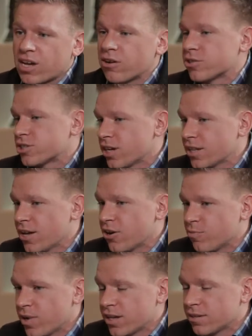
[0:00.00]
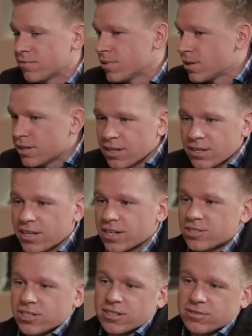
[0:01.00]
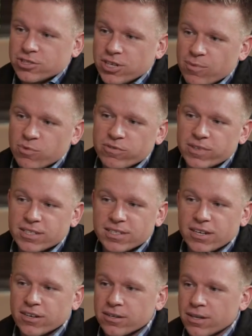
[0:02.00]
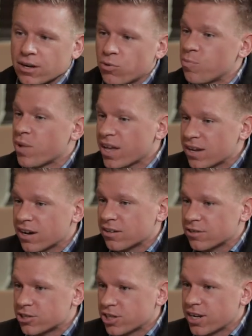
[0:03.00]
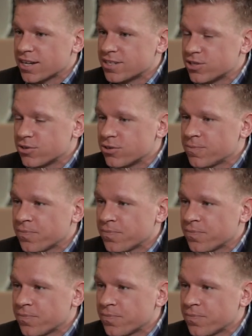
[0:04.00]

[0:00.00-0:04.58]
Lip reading: How should I lay out my kitchen? Should I move this here or there? What paint color should I do?